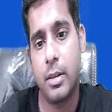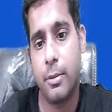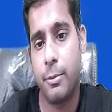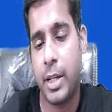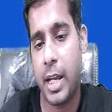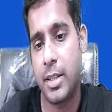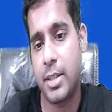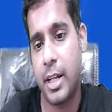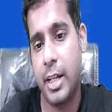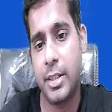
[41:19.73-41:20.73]
We can
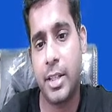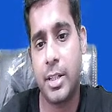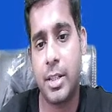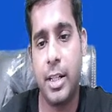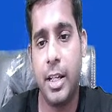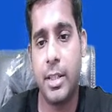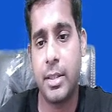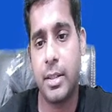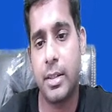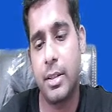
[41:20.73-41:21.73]
say it 60
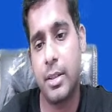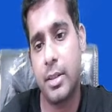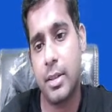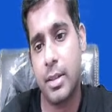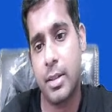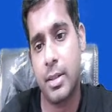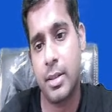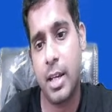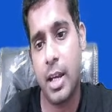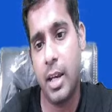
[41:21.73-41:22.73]
days,
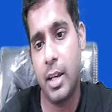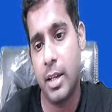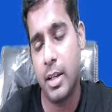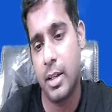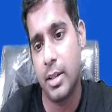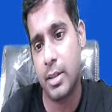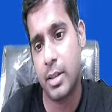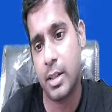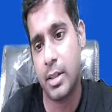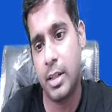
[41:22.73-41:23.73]
say
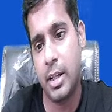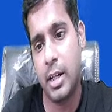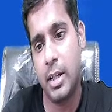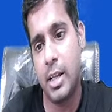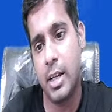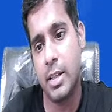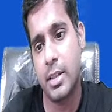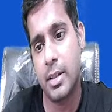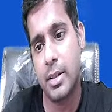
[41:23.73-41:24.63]
68 days,